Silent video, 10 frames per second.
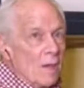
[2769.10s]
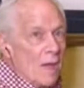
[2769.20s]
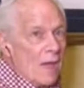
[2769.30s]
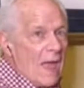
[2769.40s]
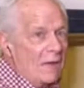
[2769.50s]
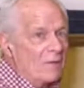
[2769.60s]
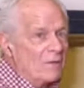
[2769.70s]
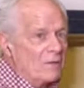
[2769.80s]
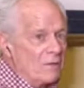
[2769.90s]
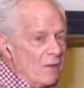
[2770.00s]

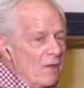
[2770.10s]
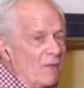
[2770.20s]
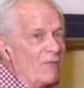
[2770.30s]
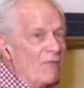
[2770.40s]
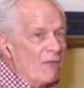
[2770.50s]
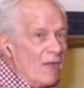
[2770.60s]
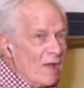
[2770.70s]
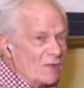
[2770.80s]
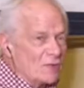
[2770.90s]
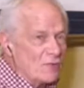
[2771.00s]
And if
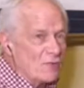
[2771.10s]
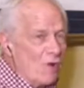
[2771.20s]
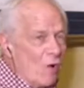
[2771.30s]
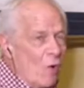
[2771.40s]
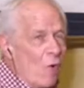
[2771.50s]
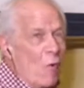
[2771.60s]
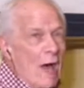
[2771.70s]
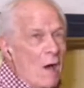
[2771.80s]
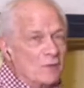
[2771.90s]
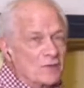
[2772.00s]
there's no
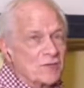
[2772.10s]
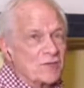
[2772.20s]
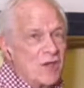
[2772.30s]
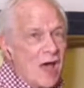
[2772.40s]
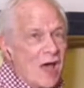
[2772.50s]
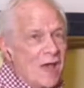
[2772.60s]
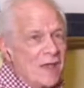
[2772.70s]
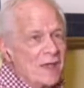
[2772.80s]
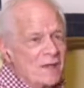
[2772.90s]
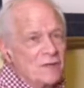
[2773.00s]

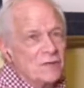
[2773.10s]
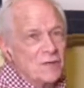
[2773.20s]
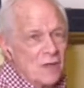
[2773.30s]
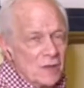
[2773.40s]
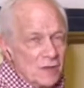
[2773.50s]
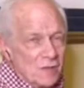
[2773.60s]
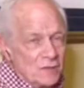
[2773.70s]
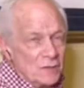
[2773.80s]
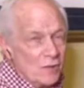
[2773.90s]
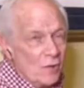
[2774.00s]
outside
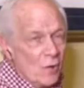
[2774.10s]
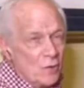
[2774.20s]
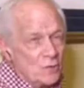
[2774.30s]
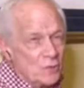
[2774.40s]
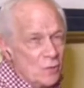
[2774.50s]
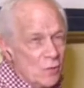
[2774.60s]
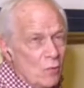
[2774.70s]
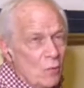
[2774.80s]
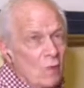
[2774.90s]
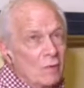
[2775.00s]
to go to,